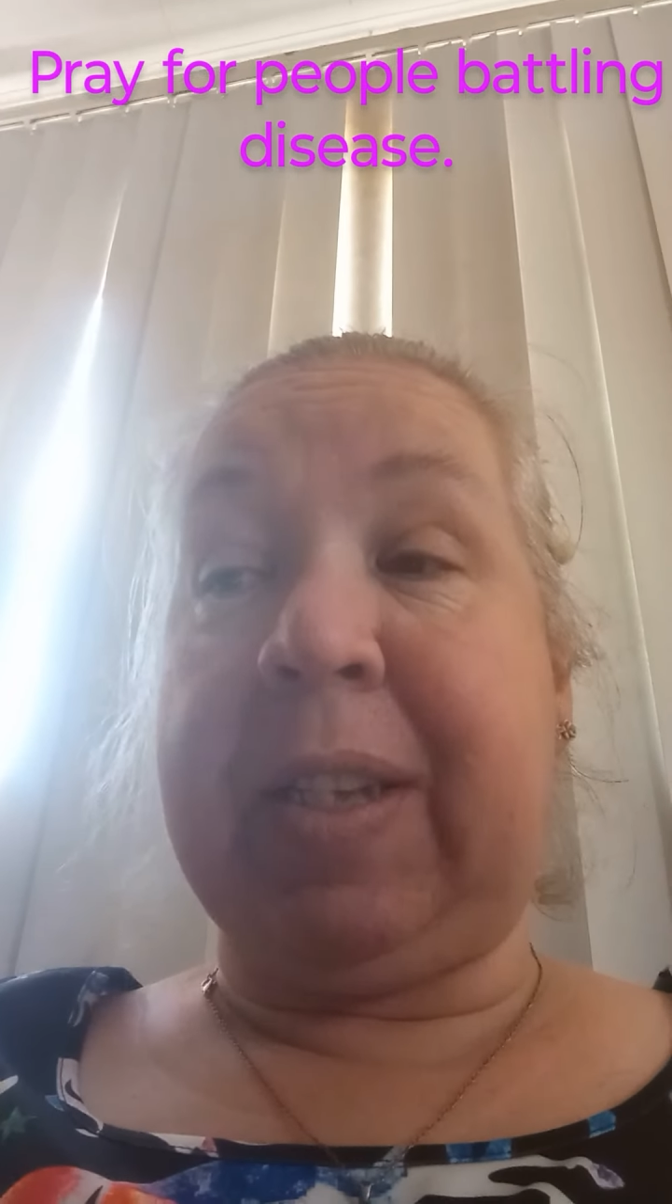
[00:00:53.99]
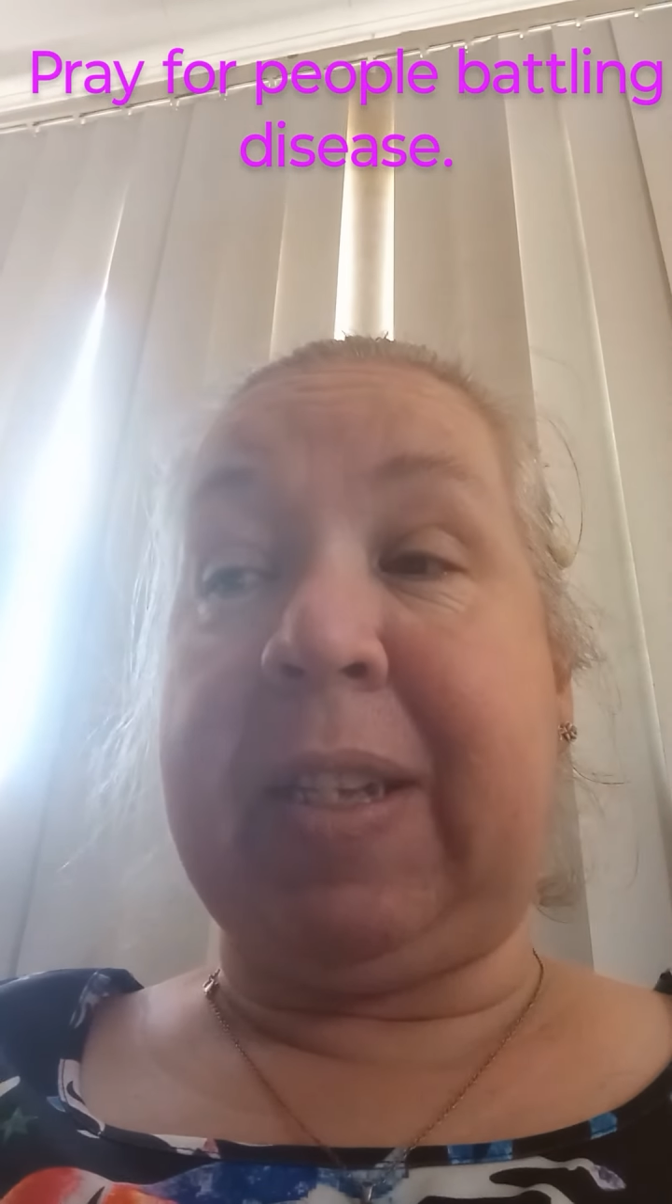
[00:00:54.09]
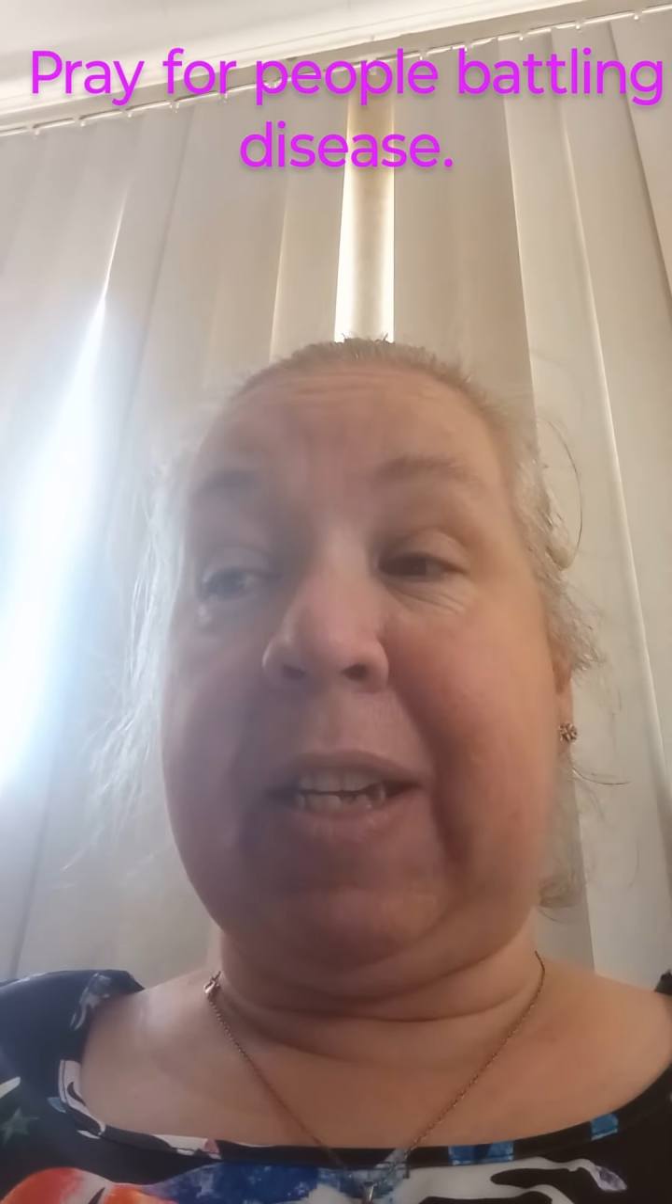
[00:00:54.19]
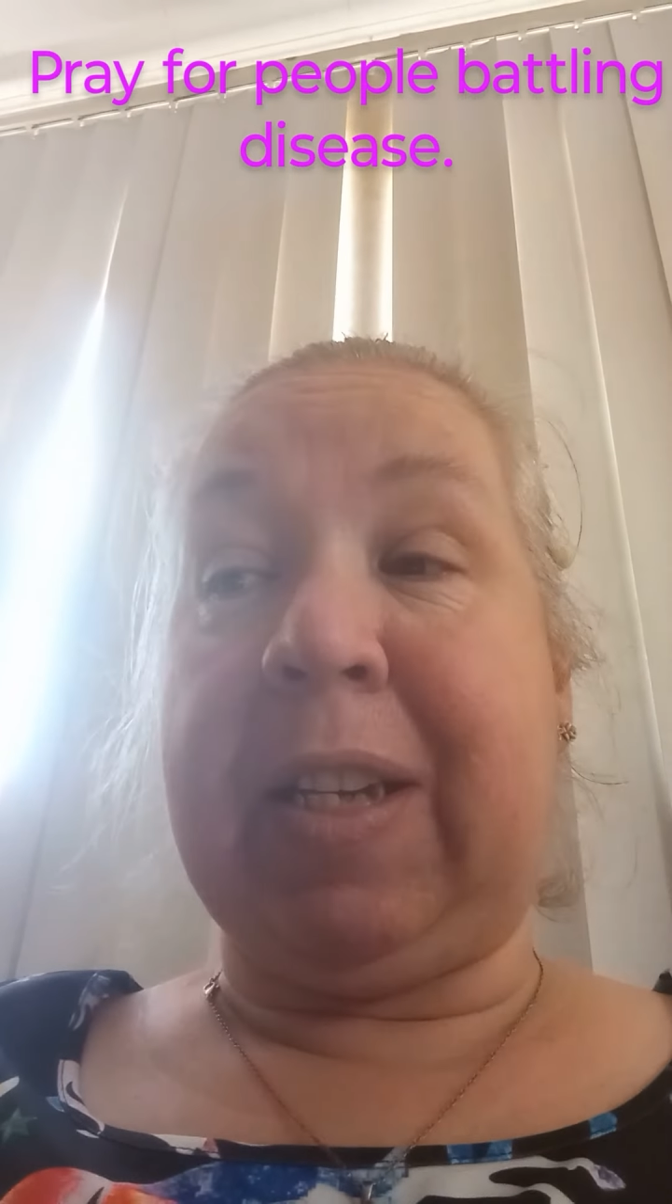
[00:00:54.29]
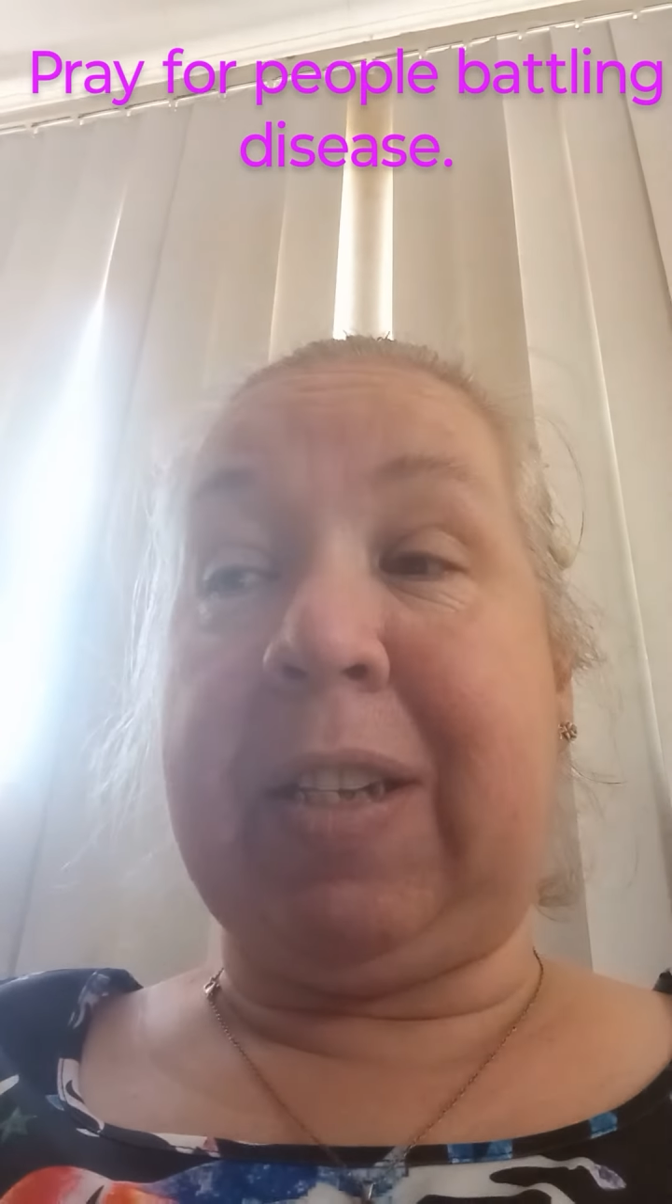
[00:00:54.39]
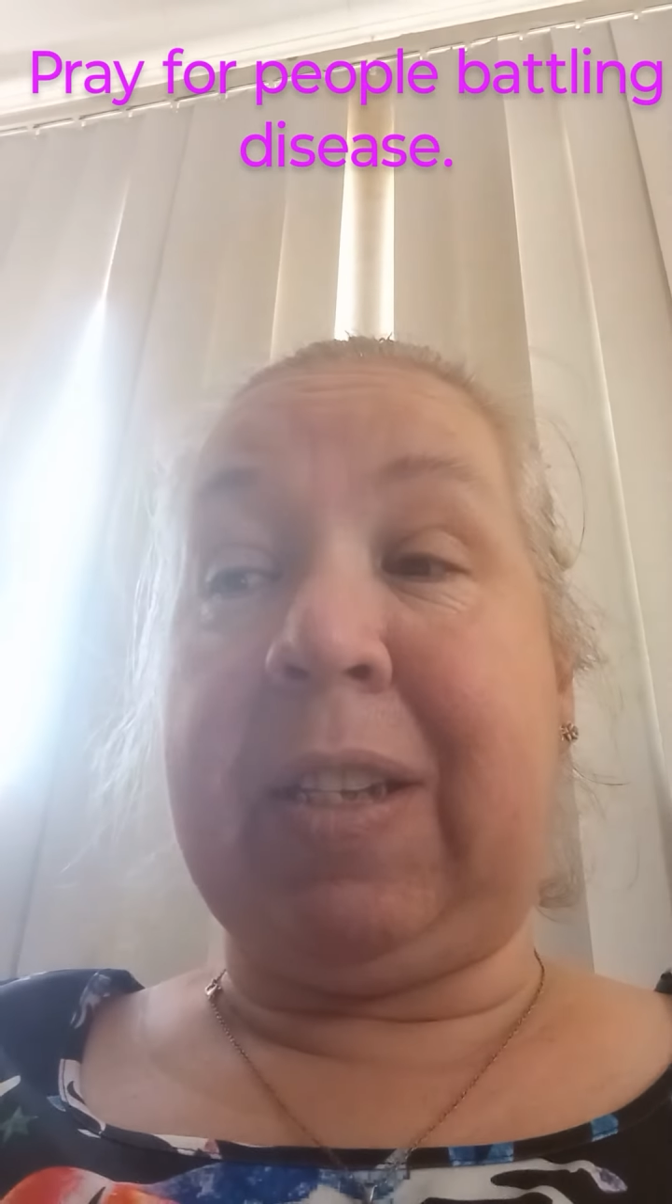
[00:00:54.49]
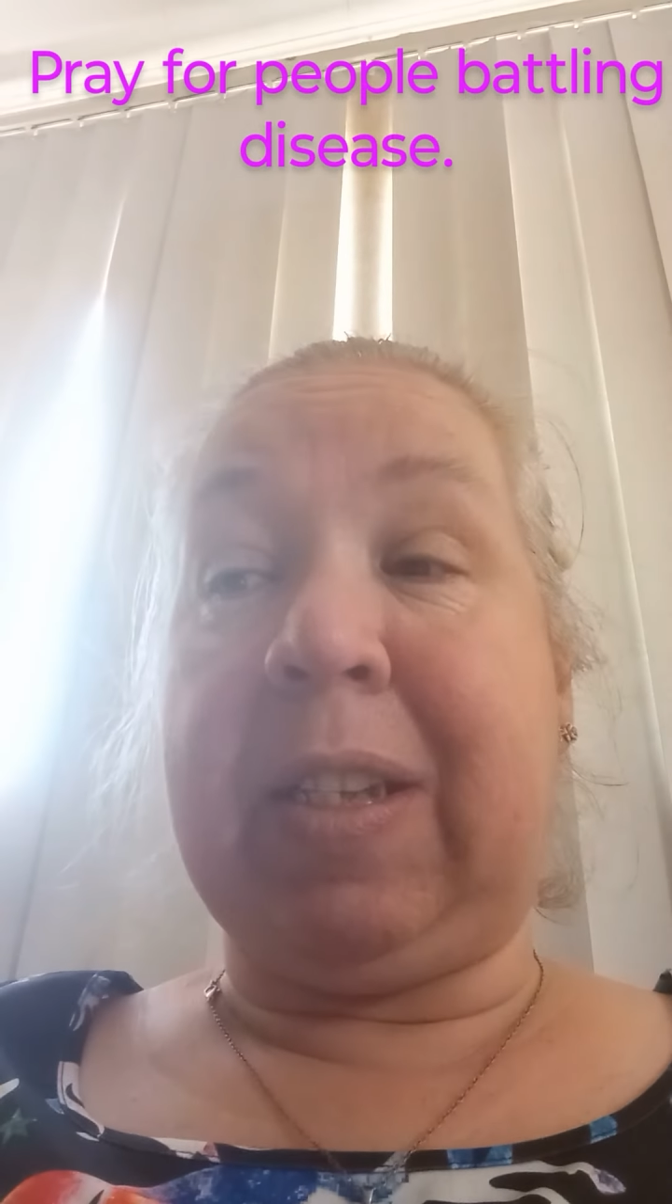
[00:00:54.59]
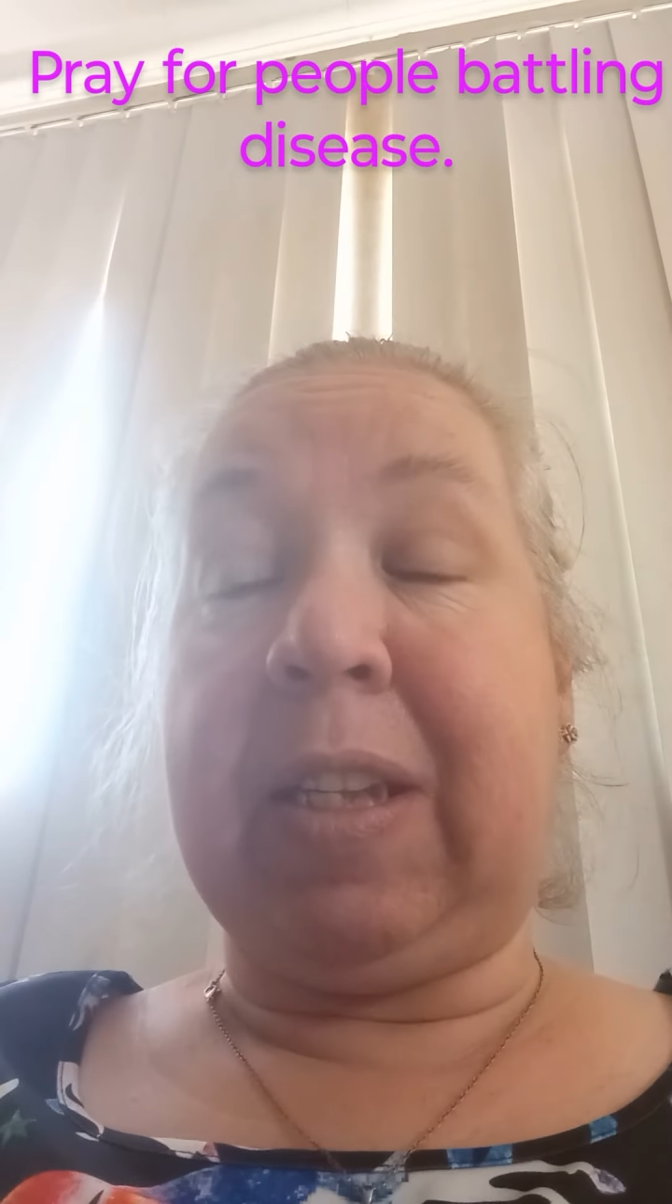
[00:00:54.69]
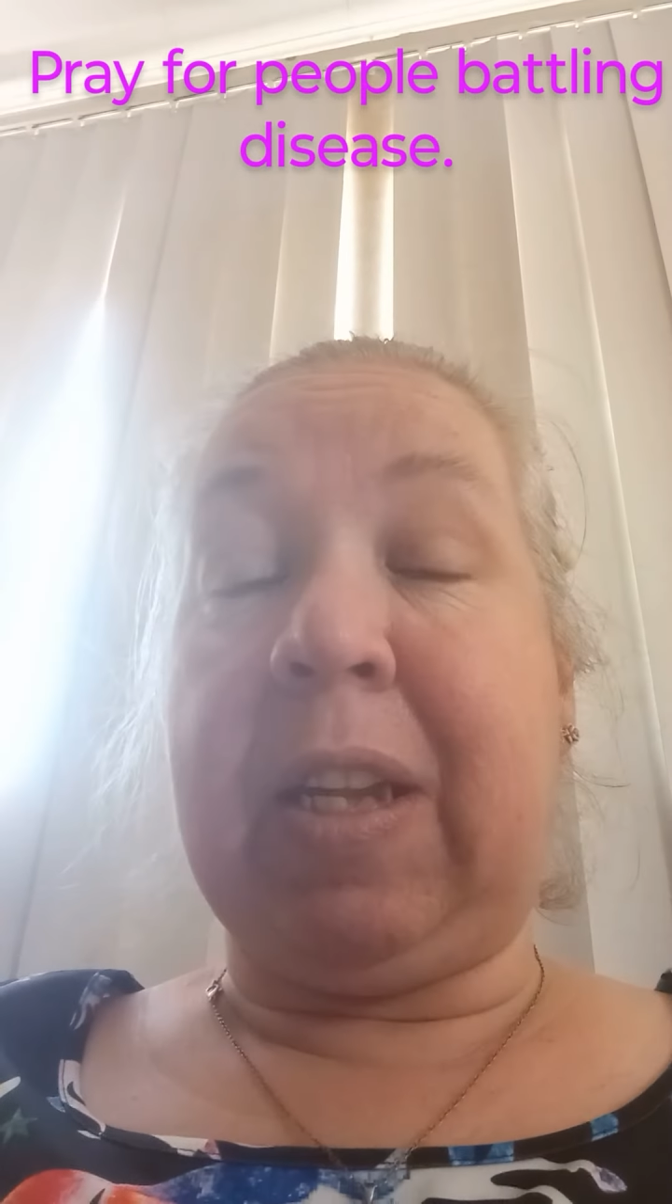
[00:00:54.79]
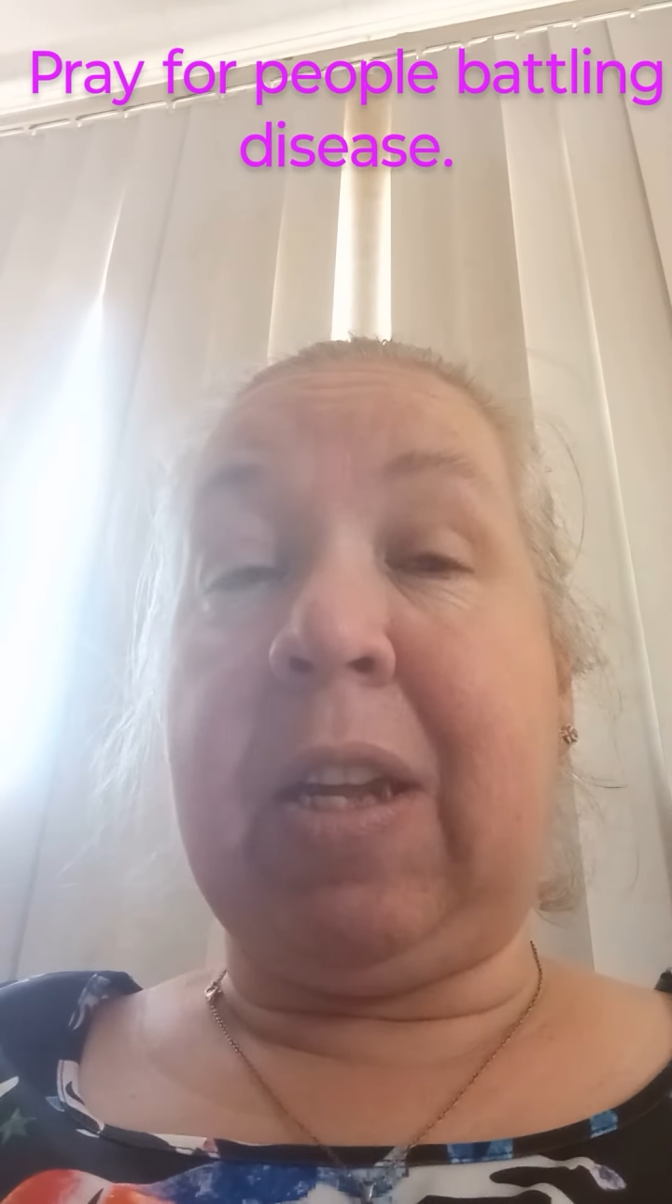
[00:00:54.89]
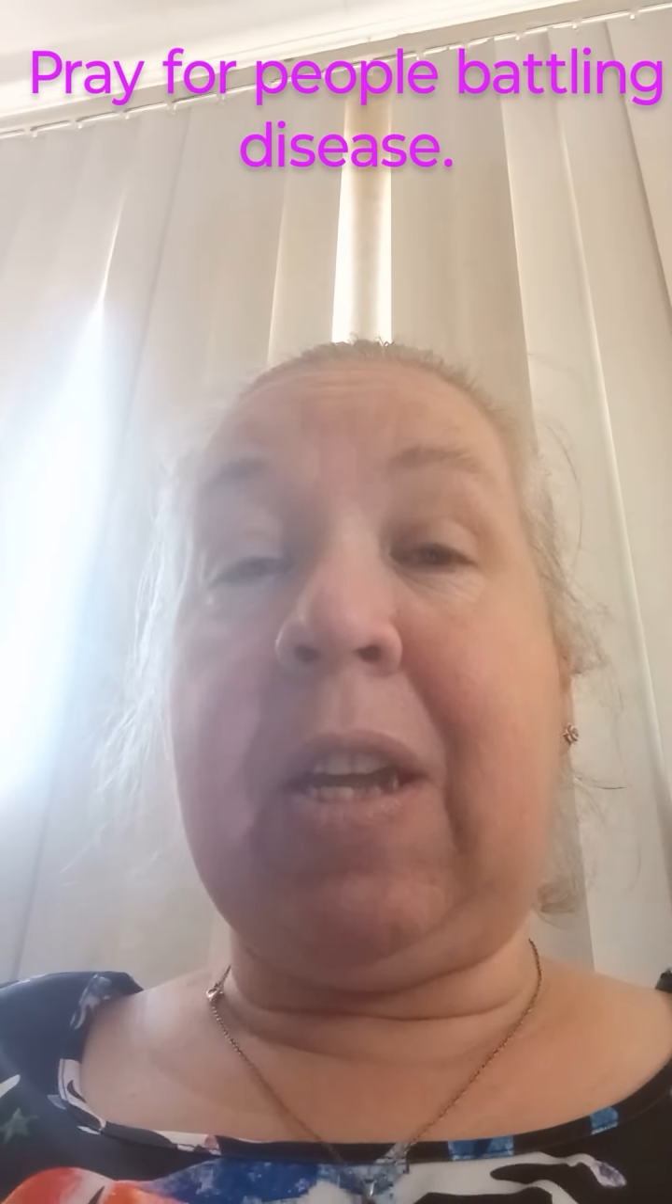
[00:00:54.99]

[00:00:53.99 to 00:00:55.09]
disease.